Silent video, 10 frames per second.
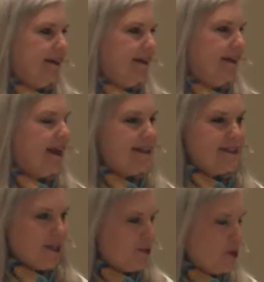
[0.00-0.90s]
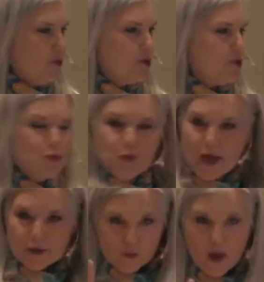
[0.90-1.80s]
And I said, I told you, you
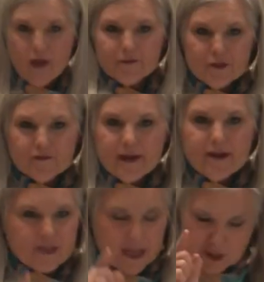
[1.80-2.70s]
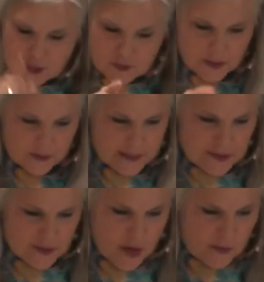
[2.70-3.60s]
had a wrong view of marriage. I knew you were going to be
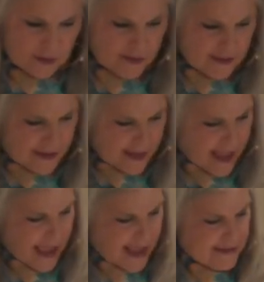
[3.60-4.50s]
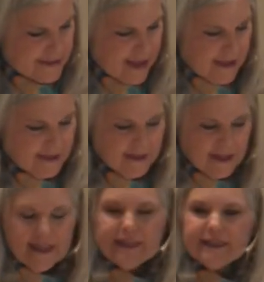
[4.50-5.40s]
in trouble. And
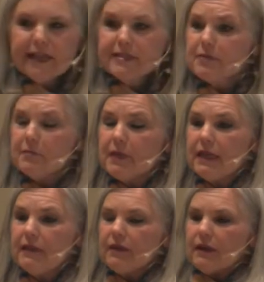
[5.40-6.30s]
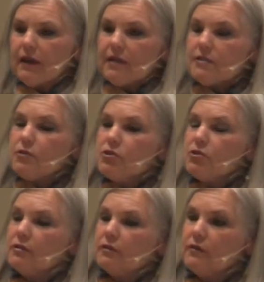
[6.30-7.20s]
it doesn't mean that a husband
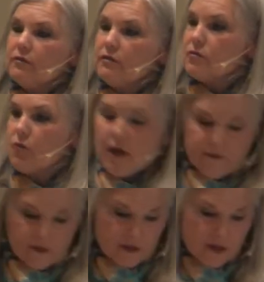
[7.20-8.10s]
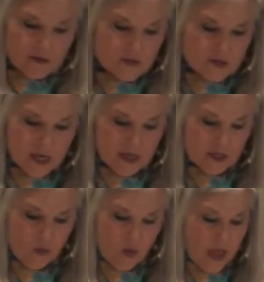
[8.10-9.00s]
shouldn't live with his wife in an
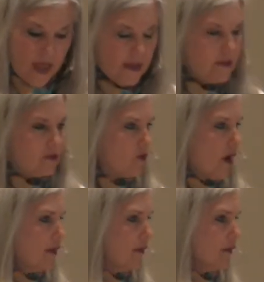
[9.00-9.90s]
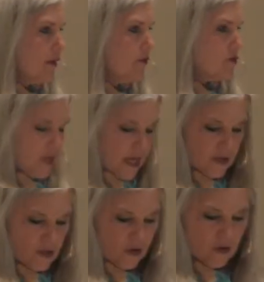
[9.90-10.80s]
understanding way and try to
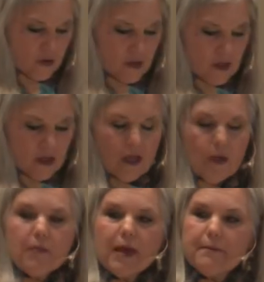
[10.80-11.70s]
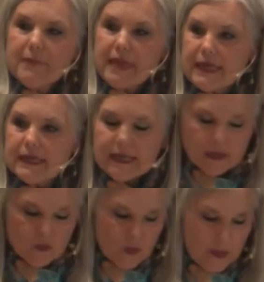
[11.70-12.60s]
understand her. But men
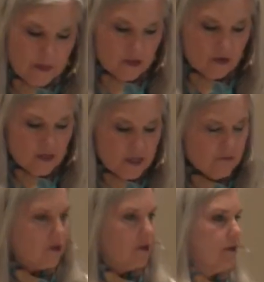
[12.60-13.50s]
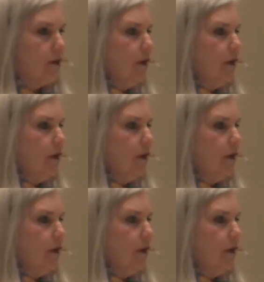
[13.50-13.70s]
and women are different.